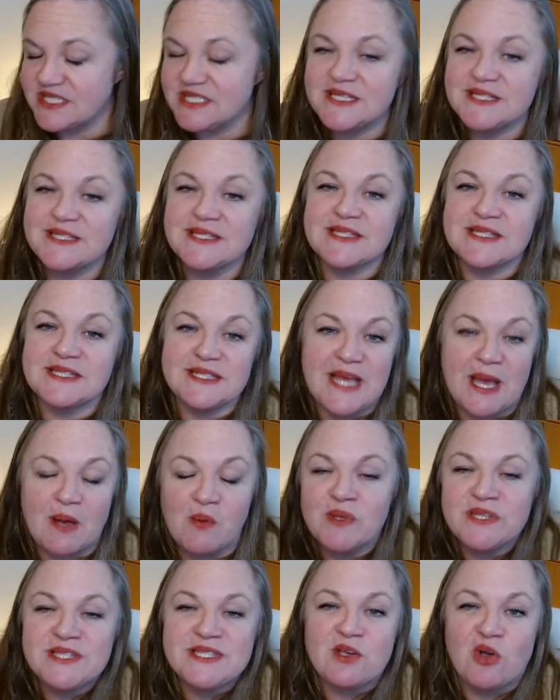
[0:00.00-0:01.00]
It doesn't stop
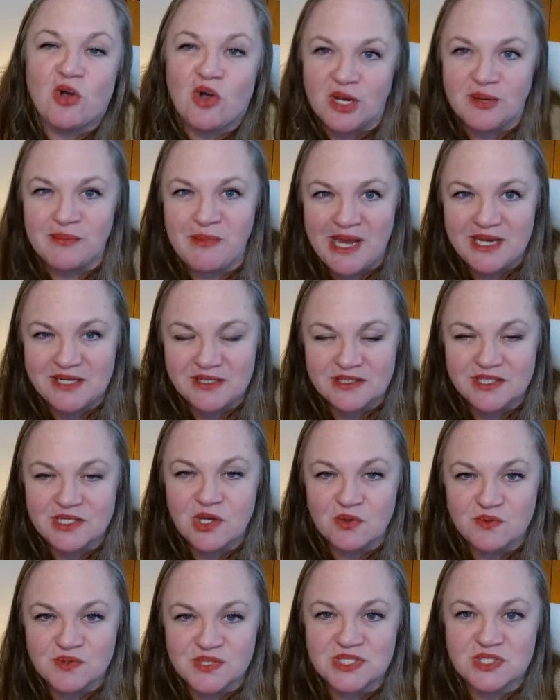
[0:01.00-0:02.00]
once it automatically
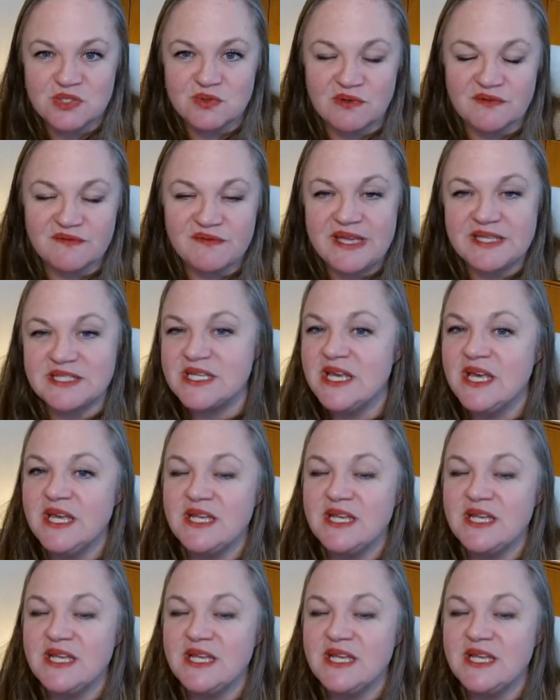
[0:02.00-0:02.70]
goes into effect.